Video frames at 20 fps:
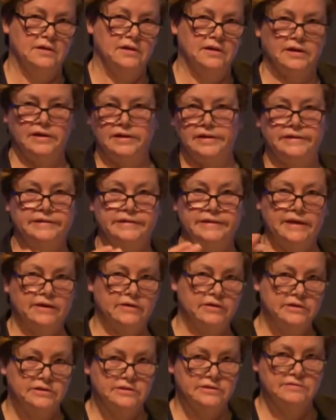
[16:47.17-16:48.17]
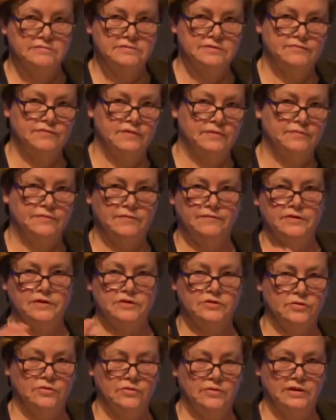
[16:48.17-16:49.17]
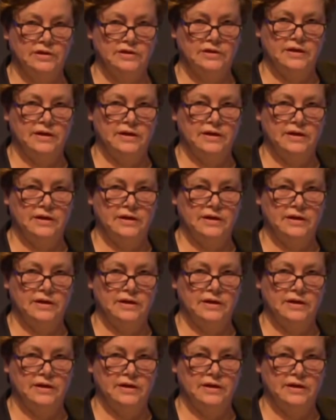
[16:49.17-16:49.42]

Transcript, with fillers: uh, narratives from the Victorian